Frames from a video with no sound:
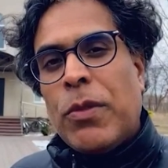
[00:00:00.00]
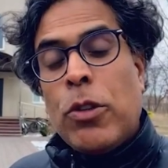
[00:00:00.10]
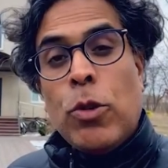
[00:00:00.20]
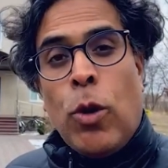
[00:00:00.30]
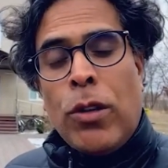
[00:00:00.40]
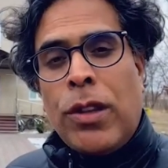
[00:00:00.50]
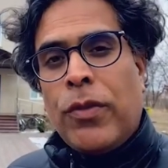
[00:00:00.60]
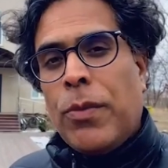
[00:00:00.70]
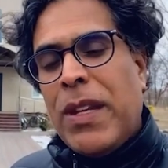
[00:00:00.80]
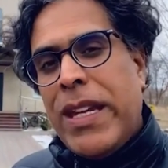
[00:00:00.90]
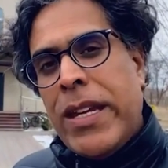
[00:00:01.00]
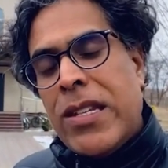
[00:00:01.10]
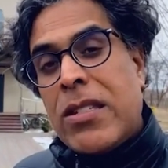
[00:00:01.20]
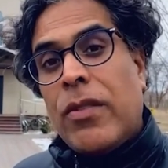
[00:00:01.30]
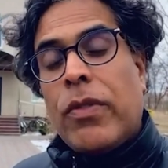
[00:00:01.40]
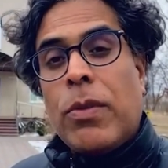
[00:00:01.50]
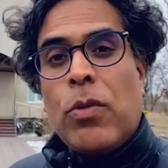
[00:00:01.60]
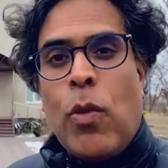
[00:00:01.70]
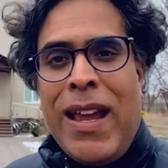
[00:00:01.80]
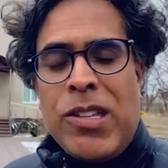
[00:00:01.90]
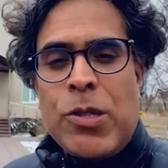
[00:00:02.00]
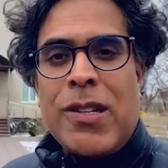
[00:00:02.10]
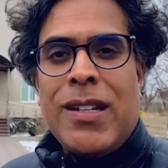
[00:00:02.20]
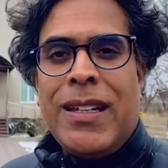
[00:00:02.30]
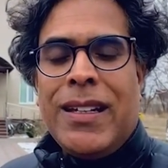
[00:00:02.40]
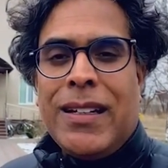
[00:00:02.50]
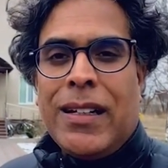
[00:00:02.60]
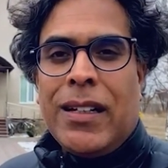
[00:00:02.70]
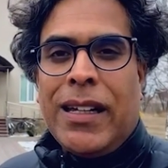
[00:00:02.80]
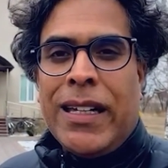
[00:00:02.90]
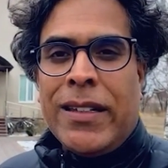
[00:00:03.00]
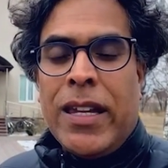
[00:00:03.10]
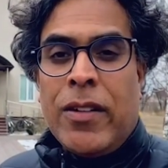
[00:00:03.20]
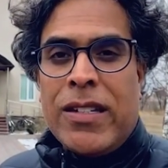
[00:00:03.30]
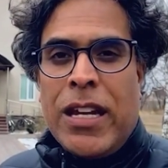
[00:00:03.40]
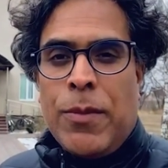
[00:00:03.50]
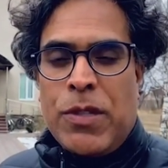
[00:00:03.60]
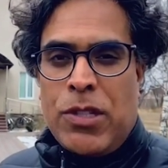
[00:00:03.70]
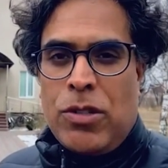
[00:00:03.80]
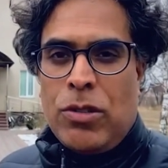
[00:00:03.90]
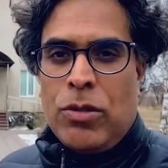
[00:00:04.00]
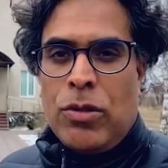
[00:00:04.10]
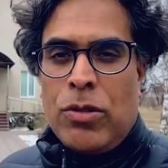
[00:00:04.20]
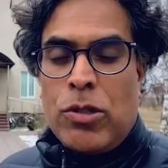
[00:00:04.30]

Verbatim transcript: north, from the east, and from the west in their attempts to